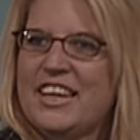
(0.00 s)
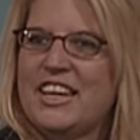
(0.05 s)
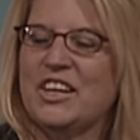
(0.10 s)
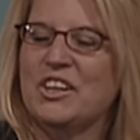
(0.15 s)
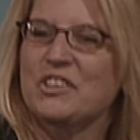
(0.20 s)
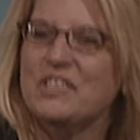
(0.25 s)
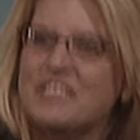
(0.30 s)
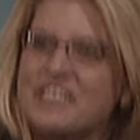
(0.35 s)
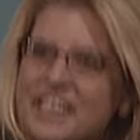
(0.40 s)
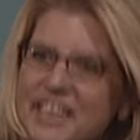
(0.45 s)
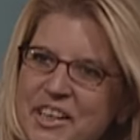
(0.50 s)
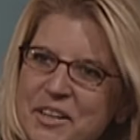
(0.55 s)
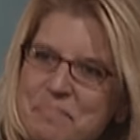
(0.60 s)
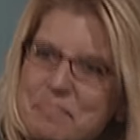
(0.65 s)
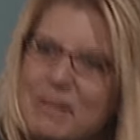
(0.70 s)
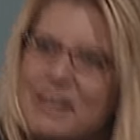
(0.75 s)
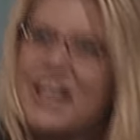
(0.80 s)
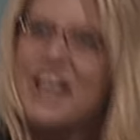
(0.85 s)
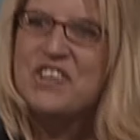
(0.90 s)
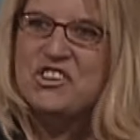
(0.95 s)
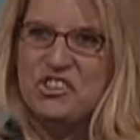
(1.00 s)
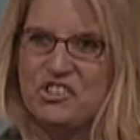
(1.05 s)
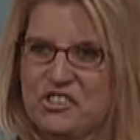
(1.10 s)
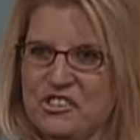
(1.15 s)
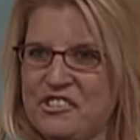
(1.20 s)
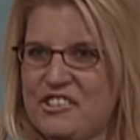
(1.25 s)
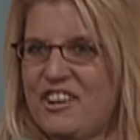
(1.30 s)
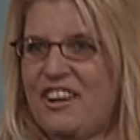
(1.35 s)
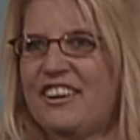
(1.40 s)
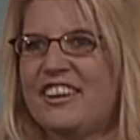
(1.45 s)
Guilty pleasure
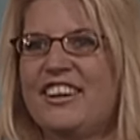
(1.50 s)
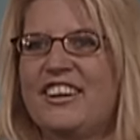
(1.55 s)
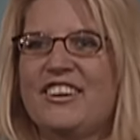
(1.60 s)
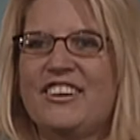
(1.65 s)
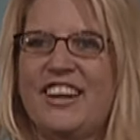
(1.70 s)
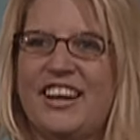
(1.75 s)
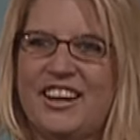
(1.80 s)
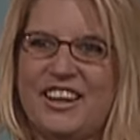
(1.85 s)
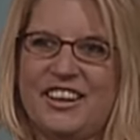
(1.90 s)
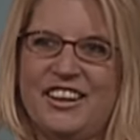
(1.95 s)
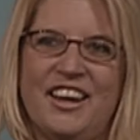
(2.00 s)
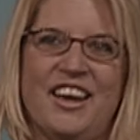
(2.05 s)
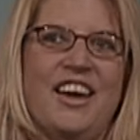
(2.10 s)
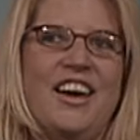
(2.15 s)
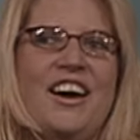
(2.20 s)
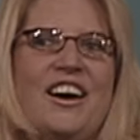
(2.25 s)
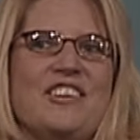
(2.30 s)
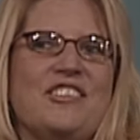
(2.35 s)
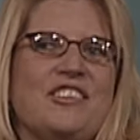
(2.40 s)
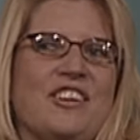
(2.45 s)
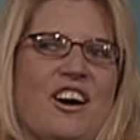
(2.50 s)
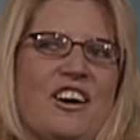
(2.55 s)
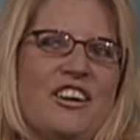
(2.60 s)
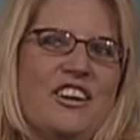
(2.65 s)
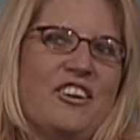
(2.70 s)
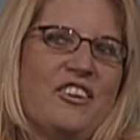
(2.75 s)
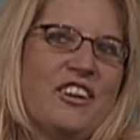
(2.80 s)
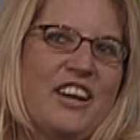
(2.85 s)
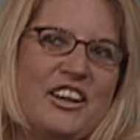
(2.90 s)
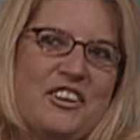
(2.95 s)
song, you know, like a song you
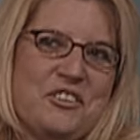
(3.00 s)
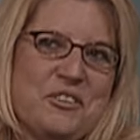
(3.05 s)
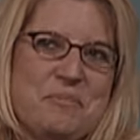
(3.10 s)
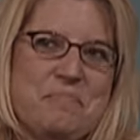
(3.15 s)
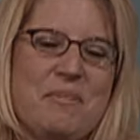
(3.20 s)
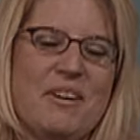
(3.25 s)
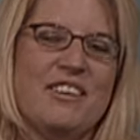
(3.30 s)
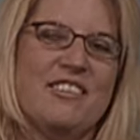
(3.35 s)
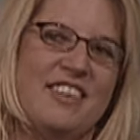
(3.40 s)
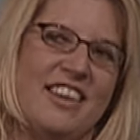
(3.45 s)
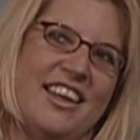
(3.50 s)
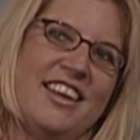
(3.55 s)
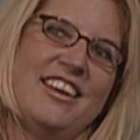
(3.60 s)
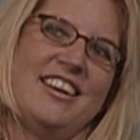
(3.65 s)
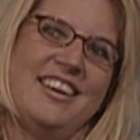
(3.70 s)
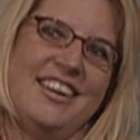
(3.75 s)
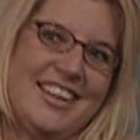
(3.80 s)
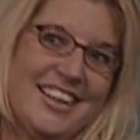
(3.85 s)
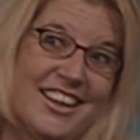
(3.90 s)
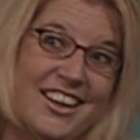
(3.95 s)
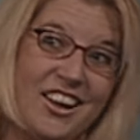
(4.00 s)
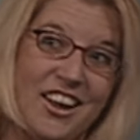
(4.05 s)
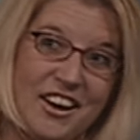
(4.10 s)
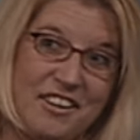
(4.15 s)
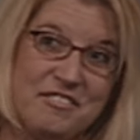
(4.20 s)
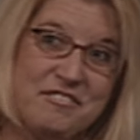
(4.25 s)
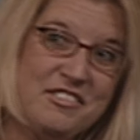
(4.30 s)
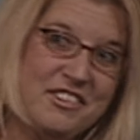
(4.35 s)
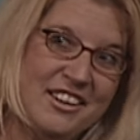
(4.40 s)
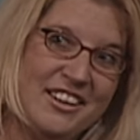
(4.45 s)
don't like to admit to that you
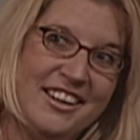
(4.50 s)
love.